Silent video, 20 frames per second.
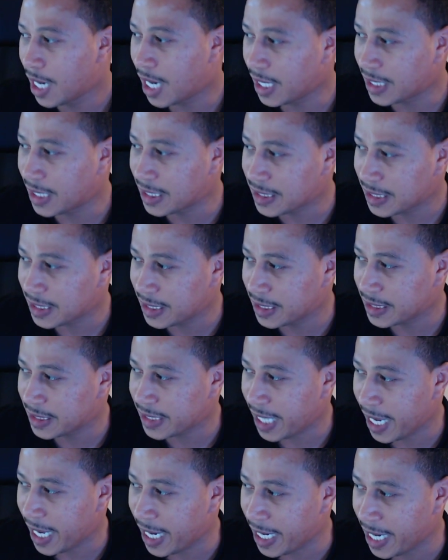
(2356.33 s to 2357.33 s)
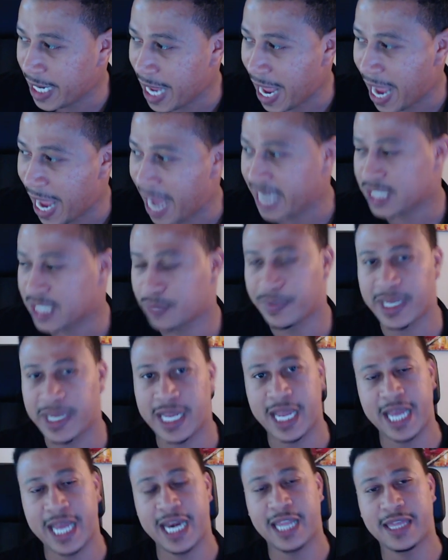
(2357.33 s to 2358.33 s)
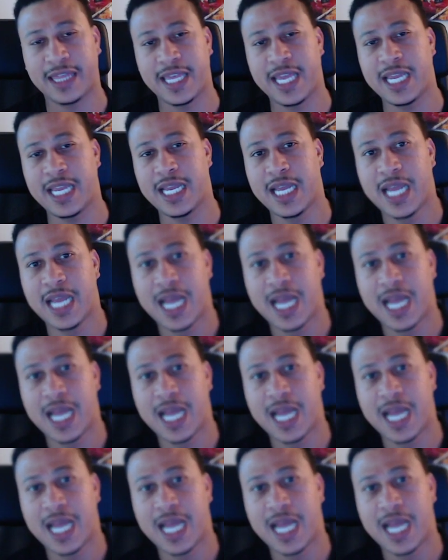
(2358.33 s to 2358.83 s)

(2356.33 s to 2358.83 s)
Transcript: this is a Ask Me Anything,